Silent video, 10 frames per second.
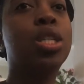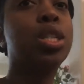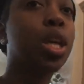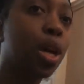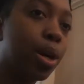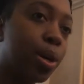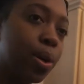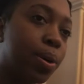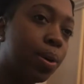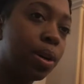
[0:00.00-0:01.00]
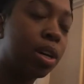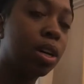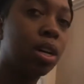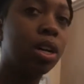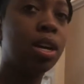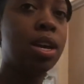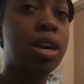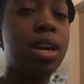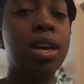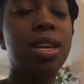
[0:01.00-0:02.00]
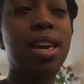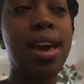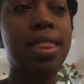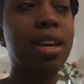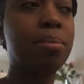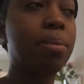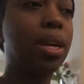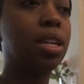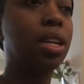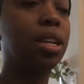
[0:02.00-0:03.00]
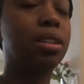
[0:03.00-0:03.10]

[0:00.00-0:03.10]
So yeah, I think I'm gonna make a